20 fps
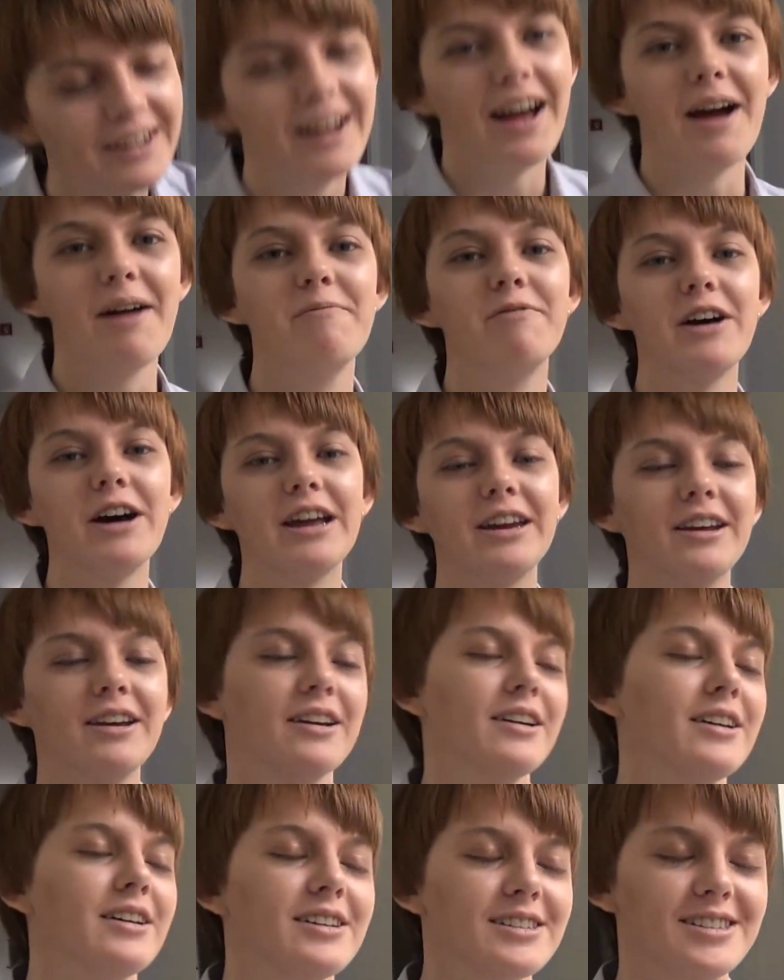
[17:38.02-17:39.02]
I'm fine.
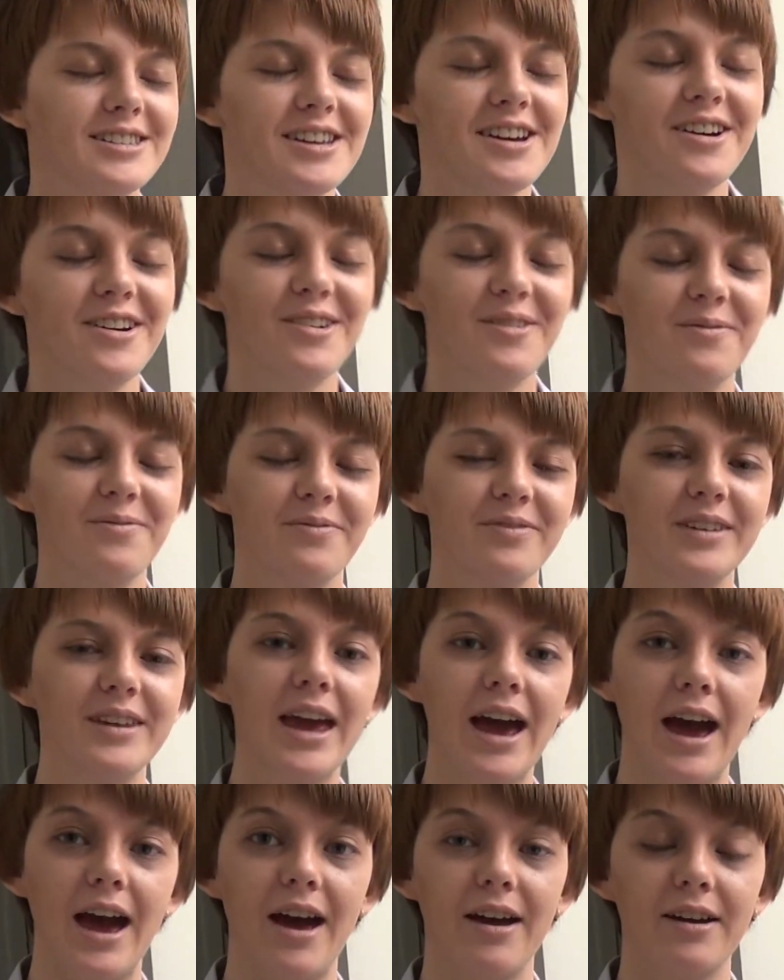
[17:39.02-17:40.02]
So
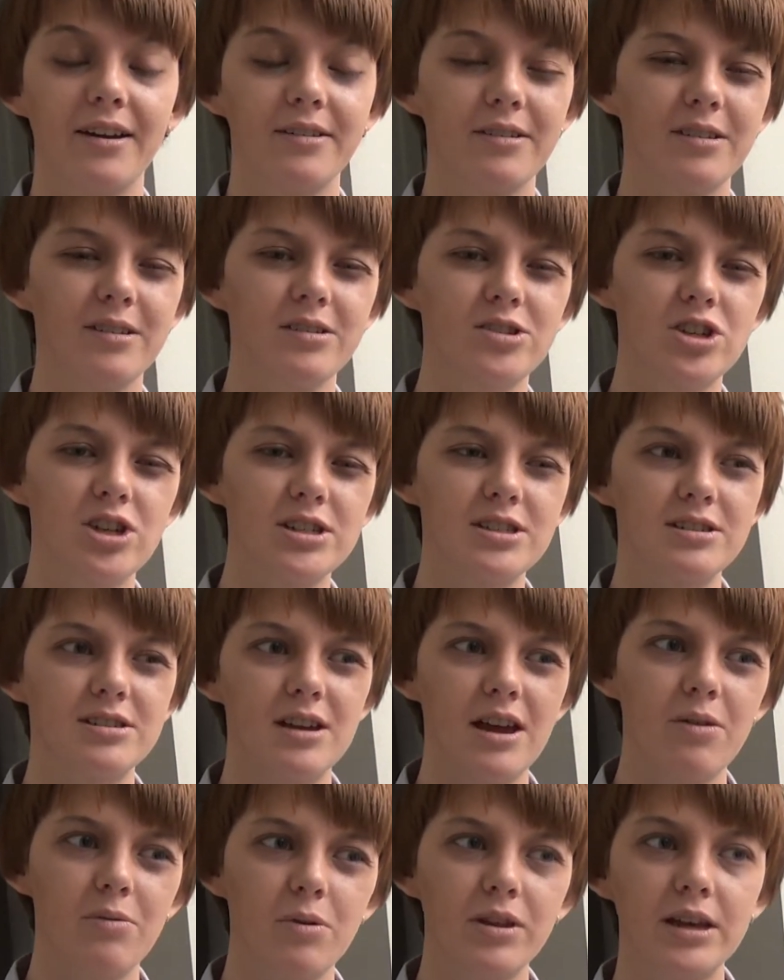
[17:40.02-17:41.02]
yeah, just
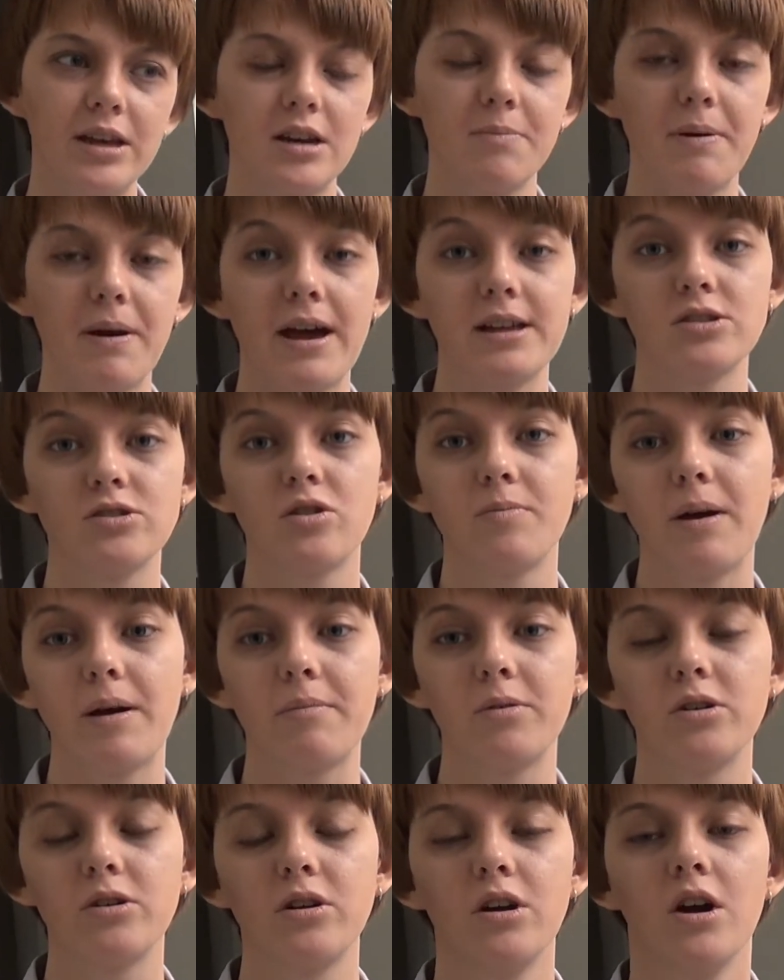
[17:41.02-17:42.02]
it really depends.
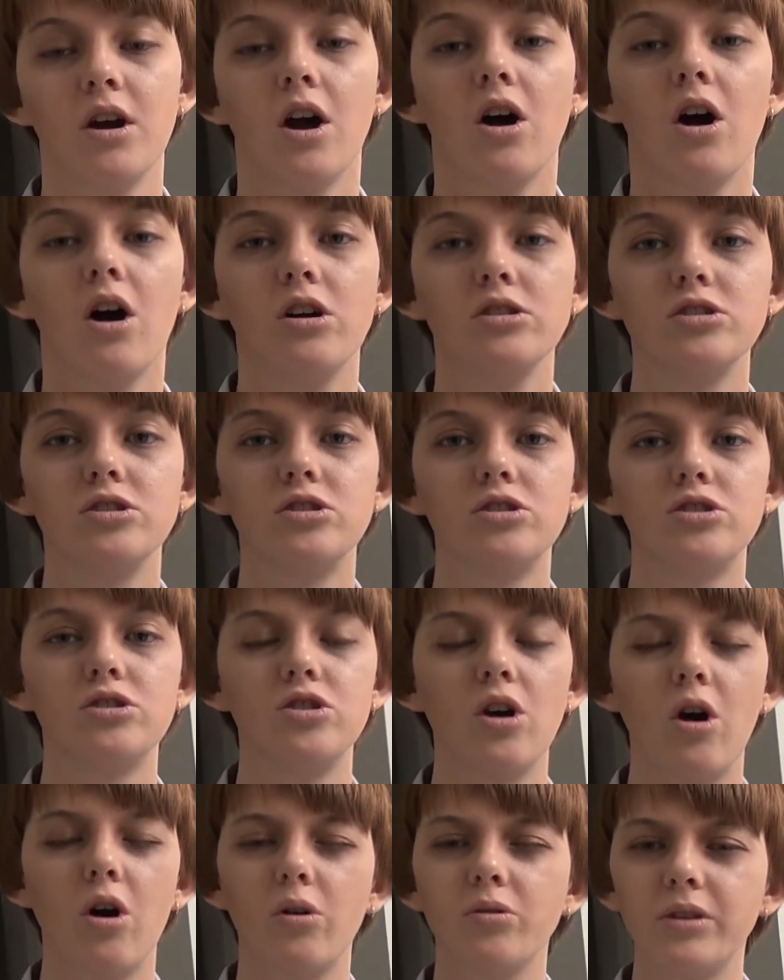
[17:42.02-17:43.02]
Remember,
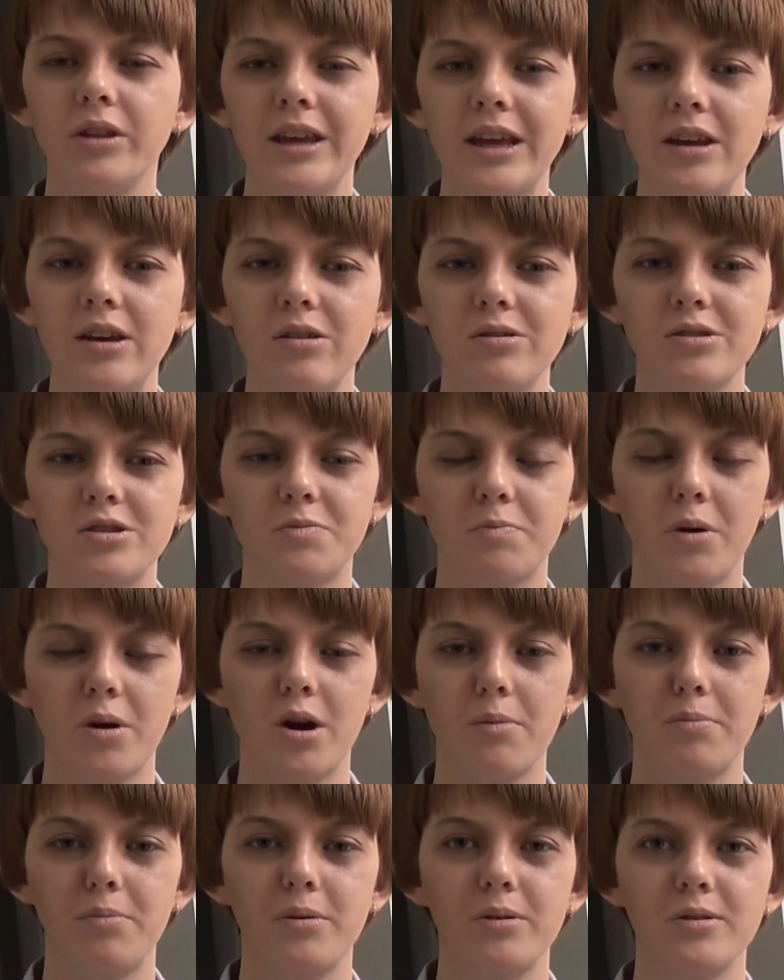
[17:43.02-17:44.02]
only use
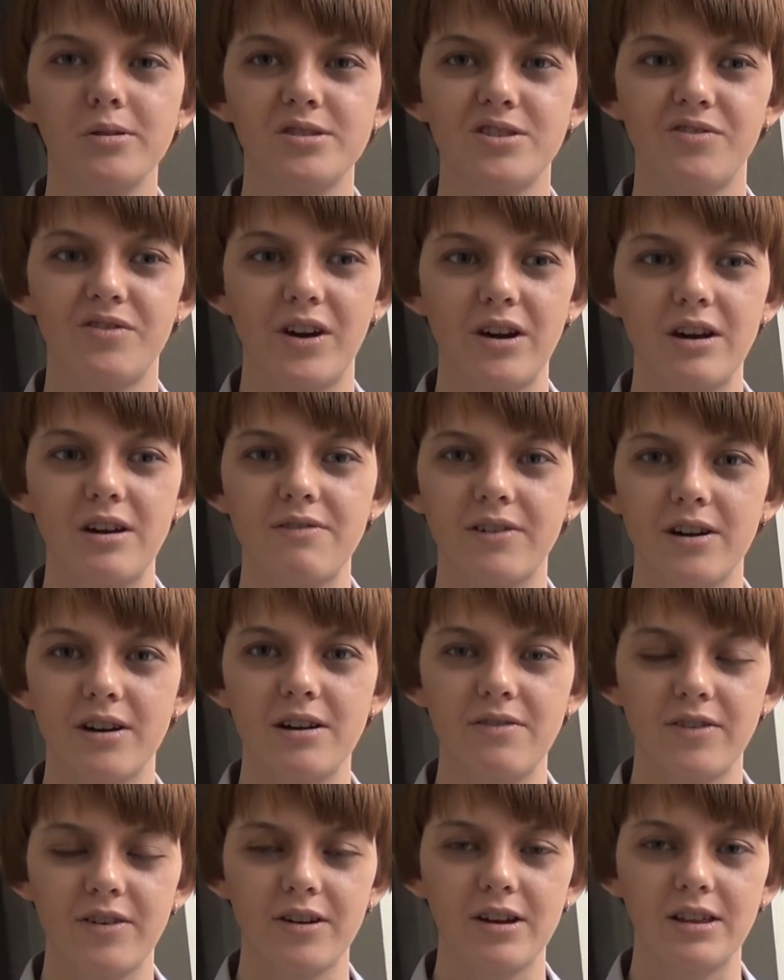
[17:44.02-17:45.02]
purples very, very,
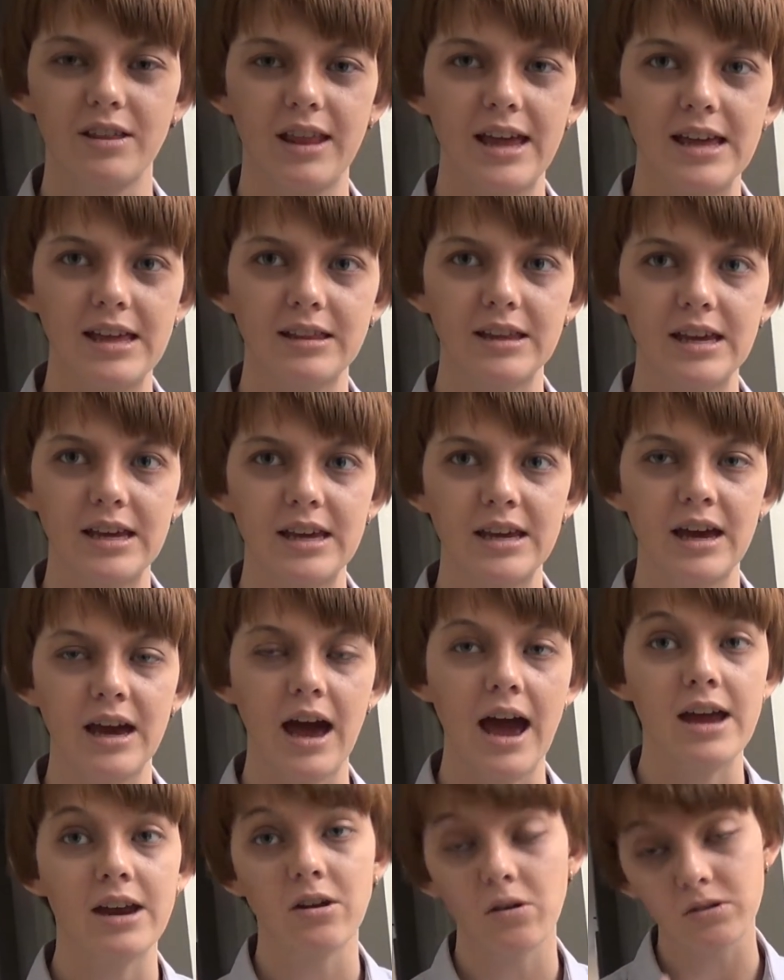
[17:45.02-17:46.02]
very lightly.
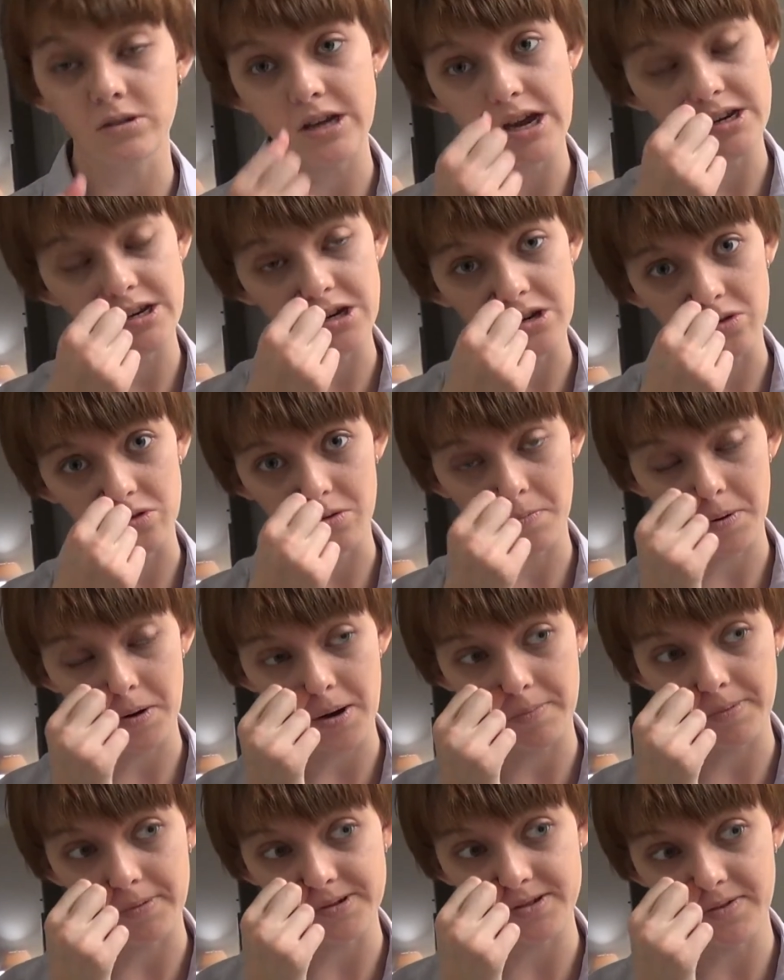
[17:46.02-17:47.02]
I don't tend to do the
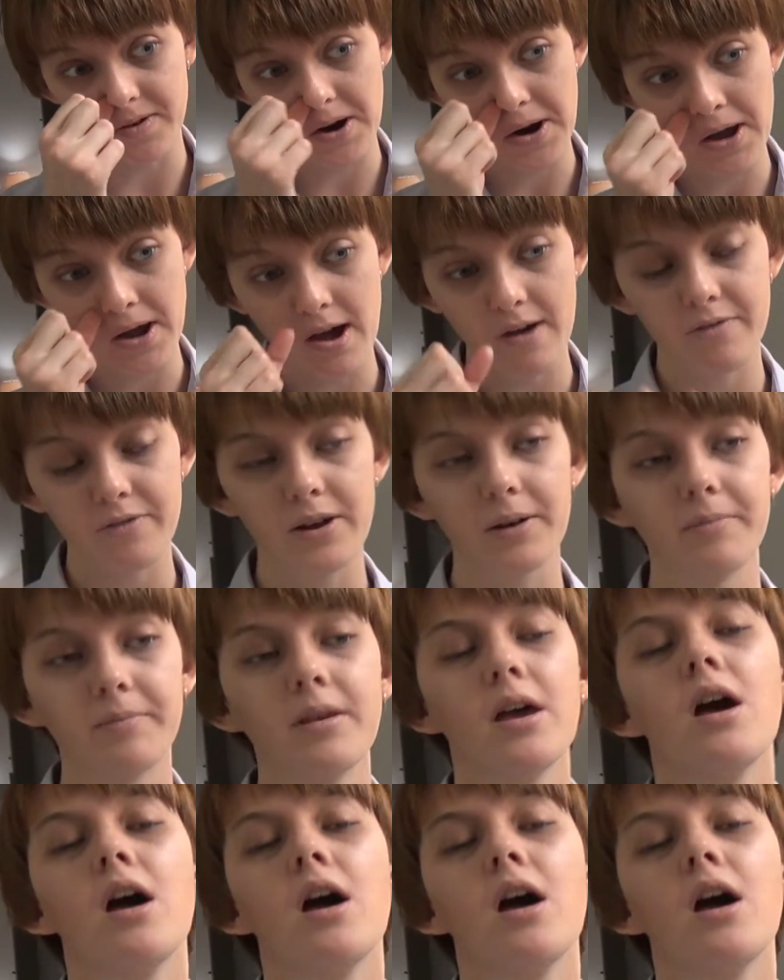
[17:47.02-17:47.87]
purples very often.